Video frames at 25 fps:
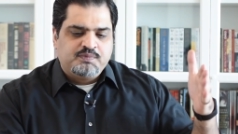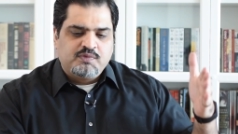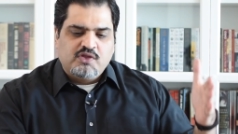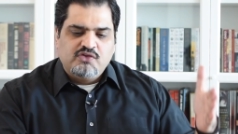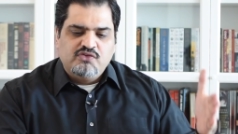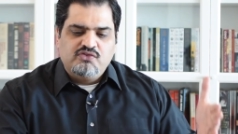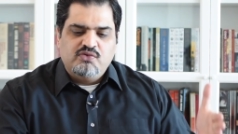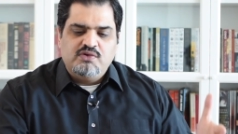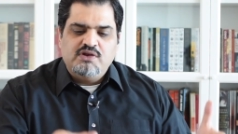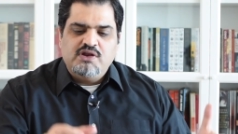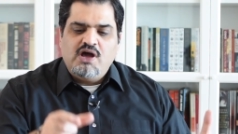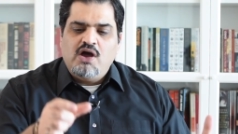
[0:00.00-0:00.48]

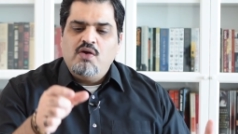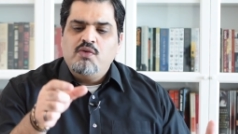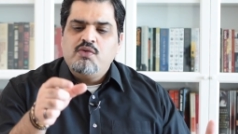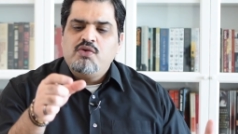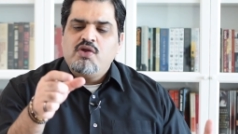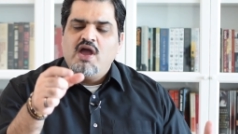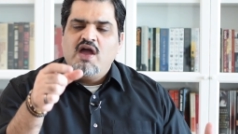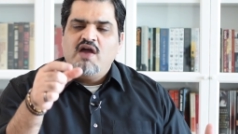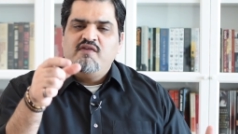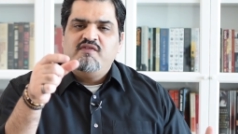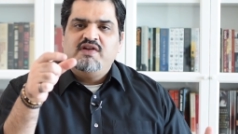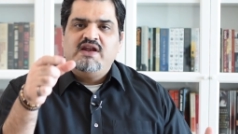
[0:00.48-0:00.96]
So now
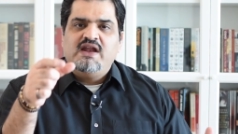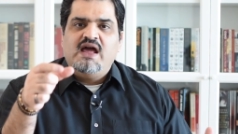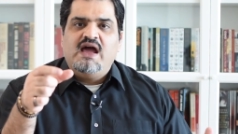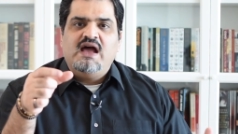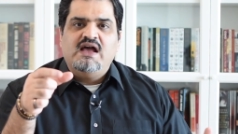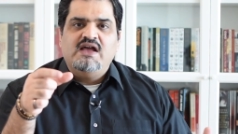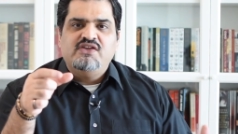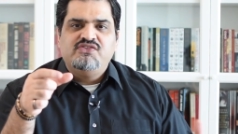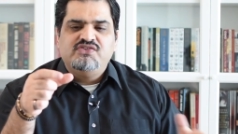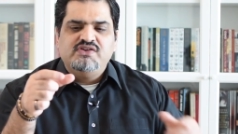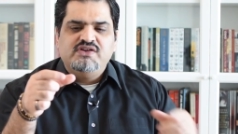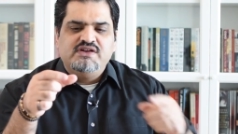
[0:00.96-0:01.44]
you have an
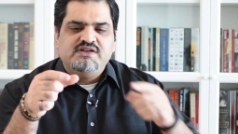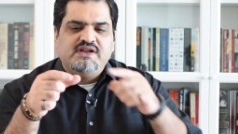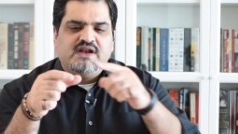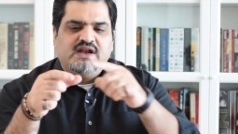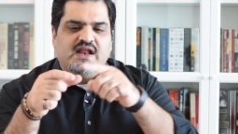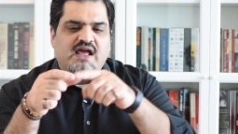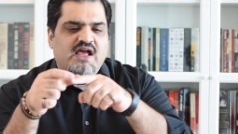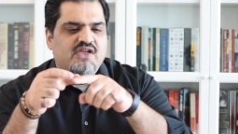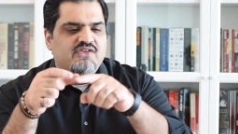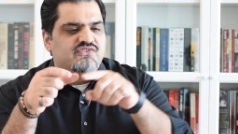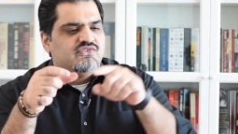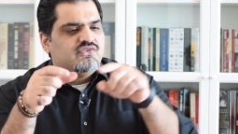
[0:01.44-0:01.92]
asset that
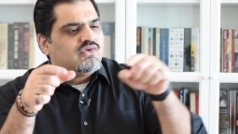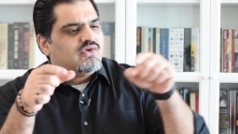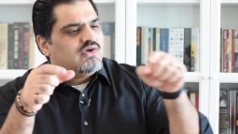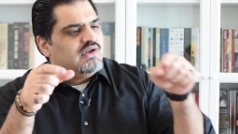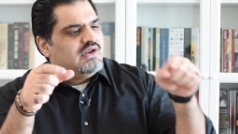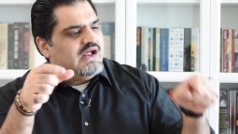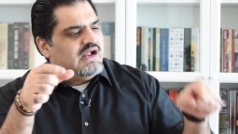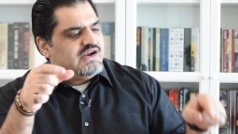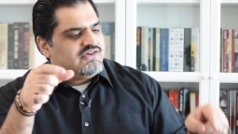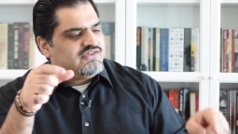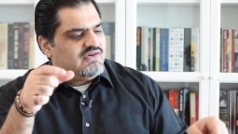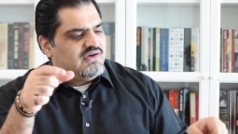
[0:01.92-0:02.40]
has a
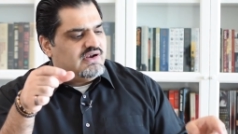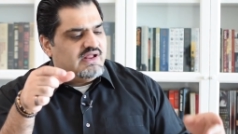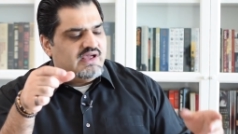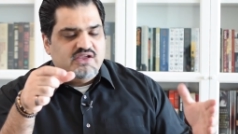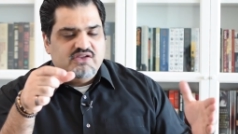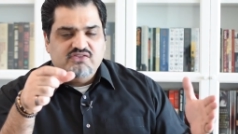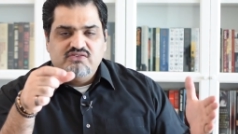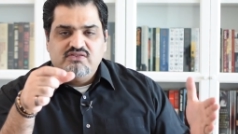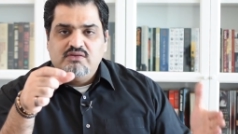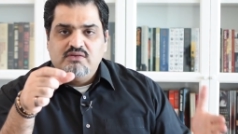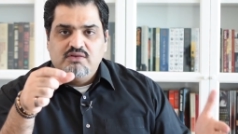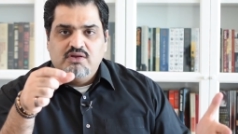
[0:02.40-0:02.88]

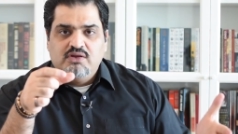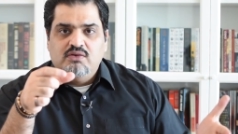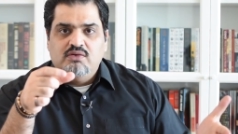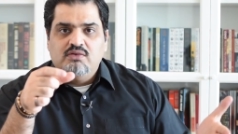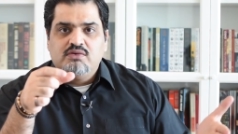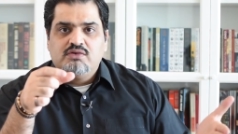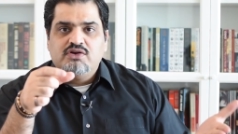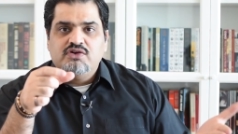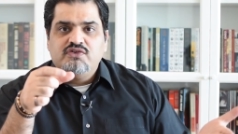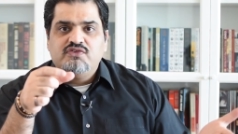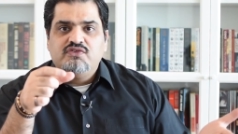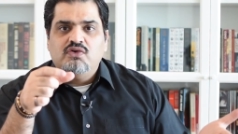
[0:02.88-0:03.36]
collateralized,
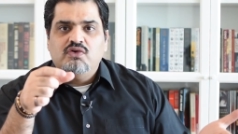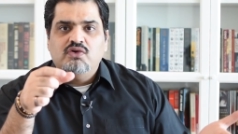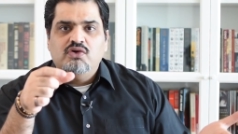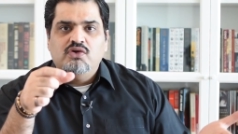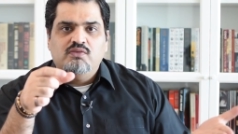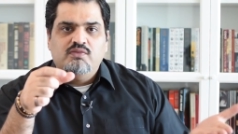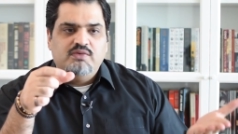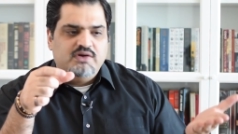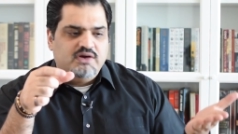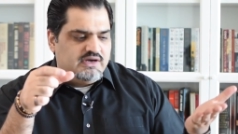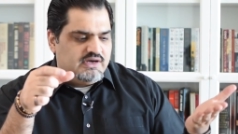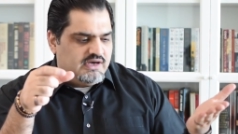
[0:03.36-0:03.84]
control
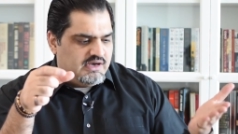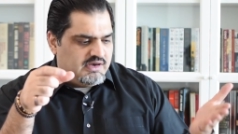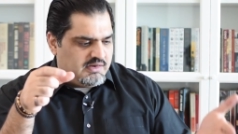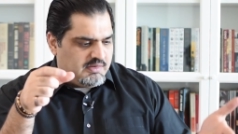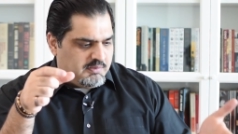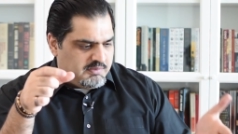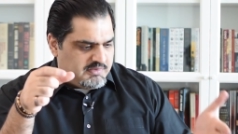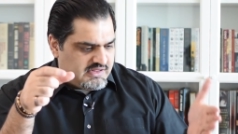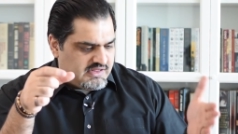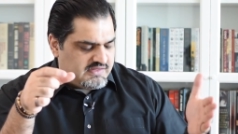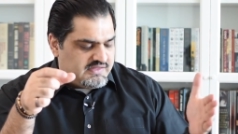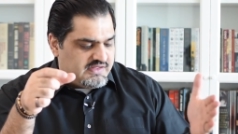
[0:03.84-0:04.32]
over it. I
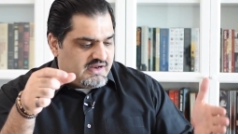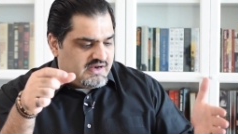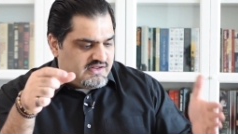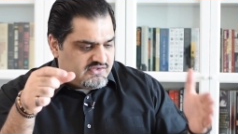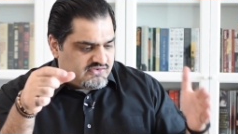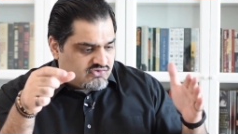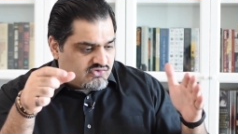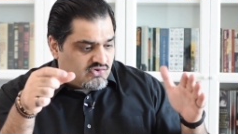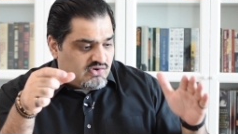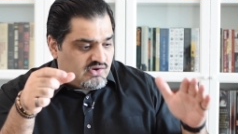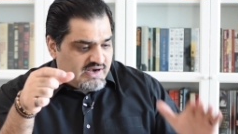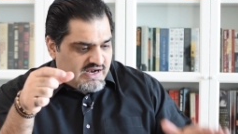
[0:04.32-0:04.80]
mean, there
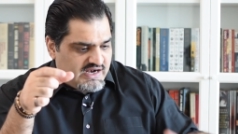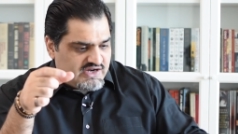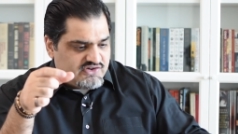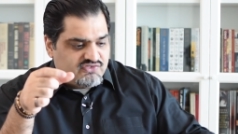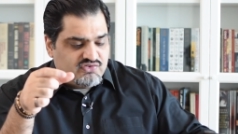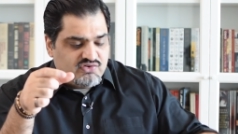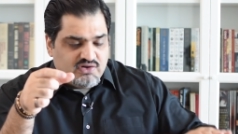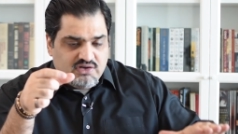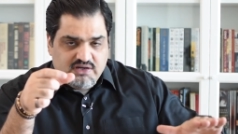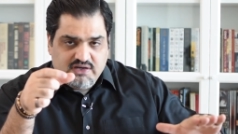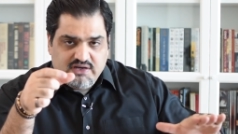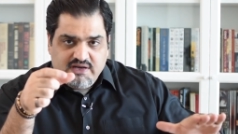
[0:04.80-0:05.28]
is
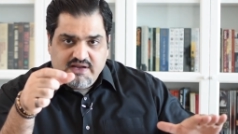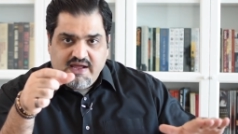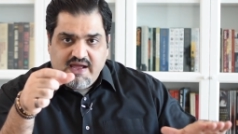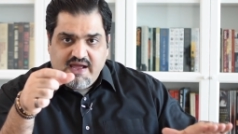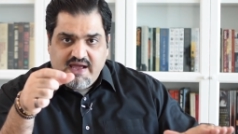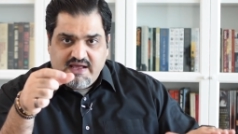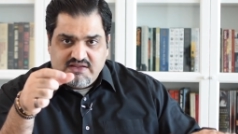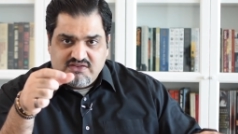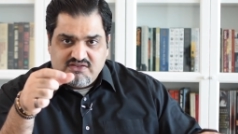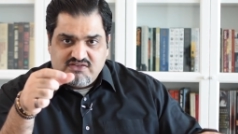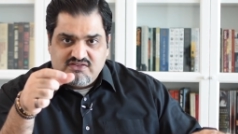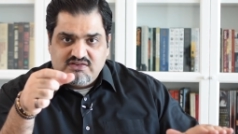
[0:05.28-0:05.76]
collateral
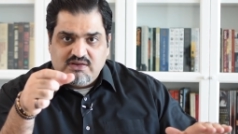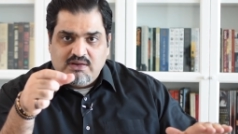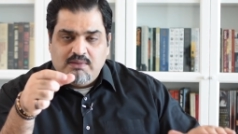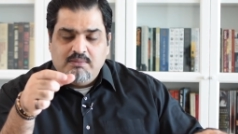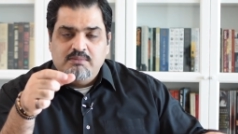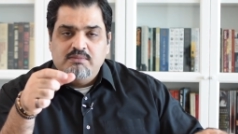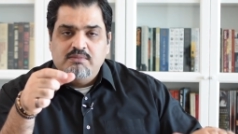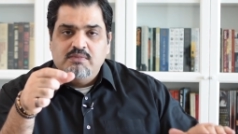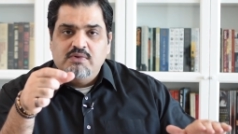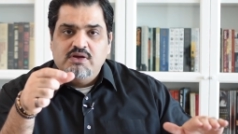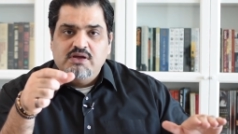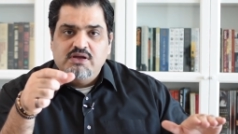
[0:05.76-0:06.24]
at
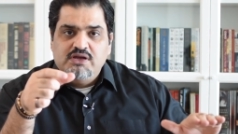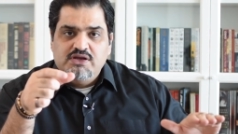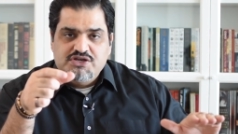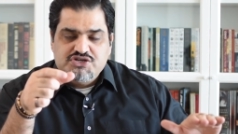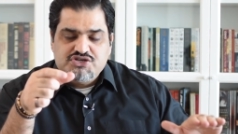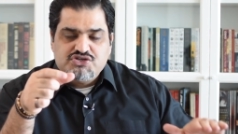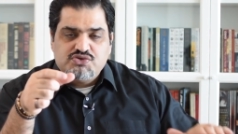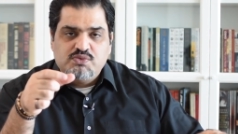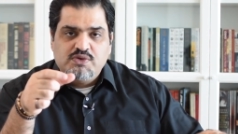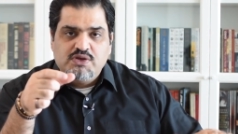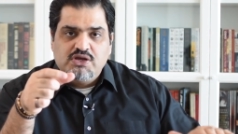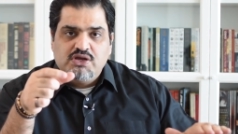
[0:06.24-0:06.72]
some
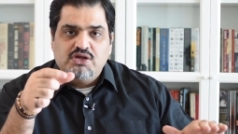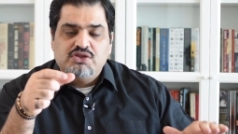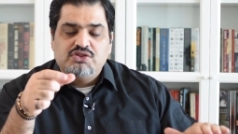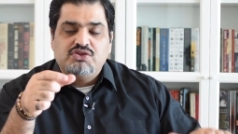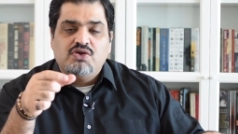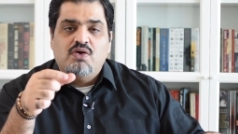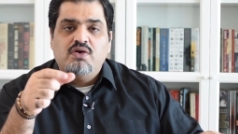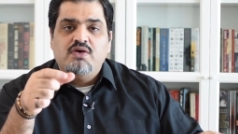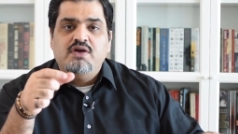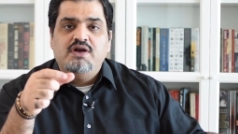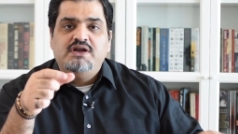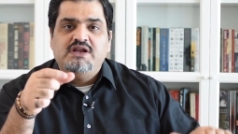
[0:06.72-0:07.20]
issuing
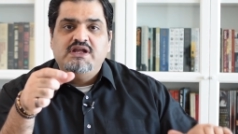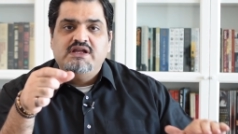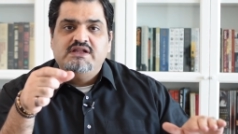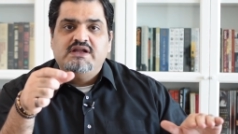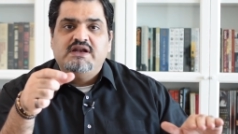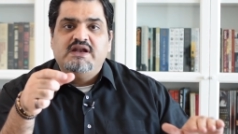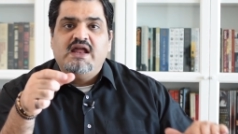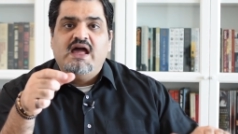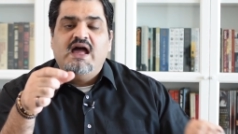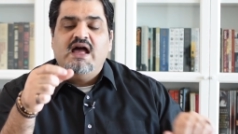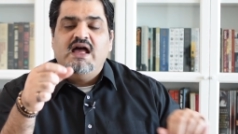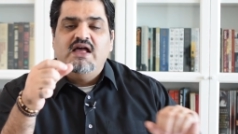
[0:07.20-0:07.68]
authority
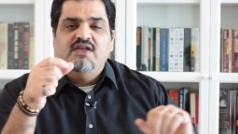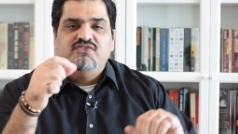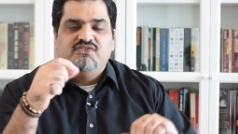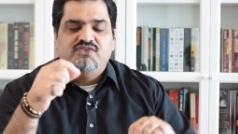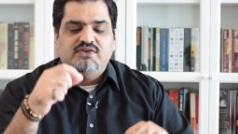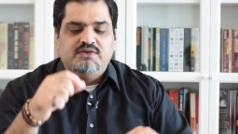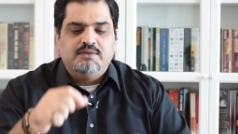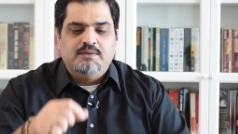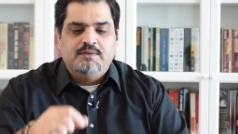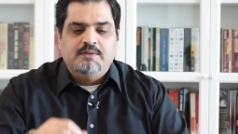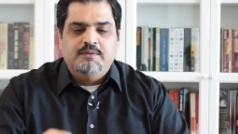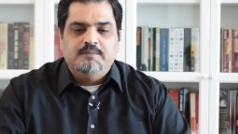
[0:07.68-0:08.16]
that has
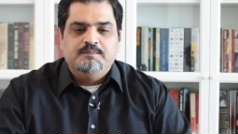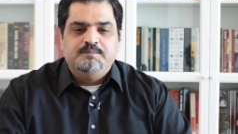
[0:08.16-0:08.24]
it.